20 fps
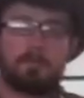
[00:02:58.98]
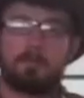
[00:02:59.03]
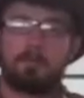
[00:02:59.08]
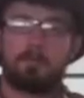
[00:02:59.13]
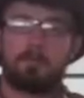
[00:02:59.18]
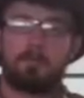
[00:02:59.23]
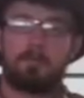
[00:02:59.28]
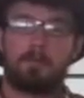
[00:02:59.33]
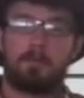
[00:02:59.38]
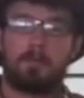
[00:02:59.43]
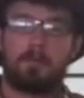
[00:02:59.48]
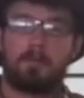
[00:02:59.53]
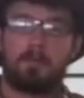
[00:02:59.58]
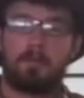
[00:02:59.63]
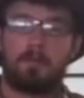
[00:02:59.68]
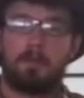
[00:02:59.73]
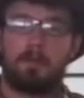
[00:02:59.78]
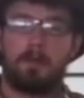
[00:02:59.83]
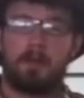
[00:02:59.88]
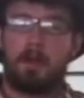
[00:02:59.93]
the value
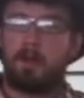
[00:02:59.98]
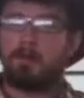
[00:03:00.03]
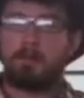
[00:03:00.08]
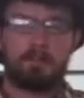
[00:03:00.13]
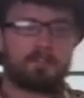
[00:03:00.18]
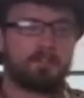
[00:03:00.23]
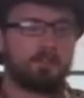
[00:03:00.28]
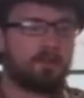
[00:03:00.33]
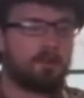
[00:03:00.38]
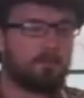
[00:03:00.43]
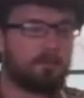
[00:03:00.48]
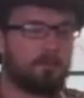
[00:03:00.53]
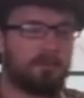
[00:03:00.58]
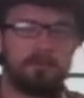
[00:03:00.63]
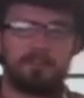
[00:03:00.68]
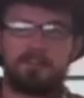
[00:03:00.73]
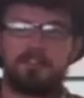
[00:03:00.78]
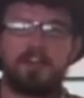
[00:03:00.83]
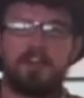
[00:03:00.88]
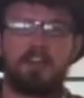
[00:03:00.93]
of the activity
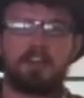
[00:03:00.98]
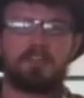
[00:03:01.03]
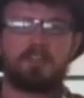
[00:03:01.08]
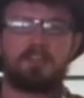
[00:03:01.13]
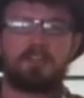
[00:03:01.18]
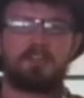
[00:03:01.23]
foregone